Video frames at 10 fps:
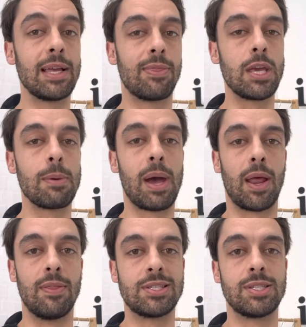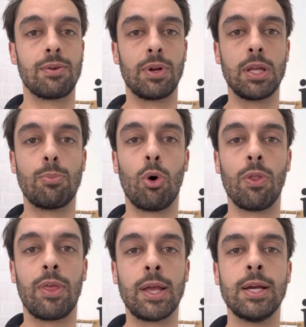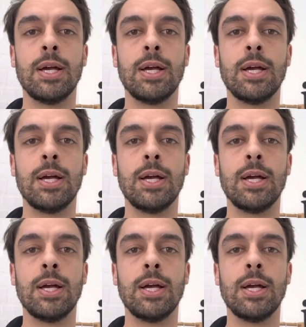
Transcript: and think about it, and this is the really important thing,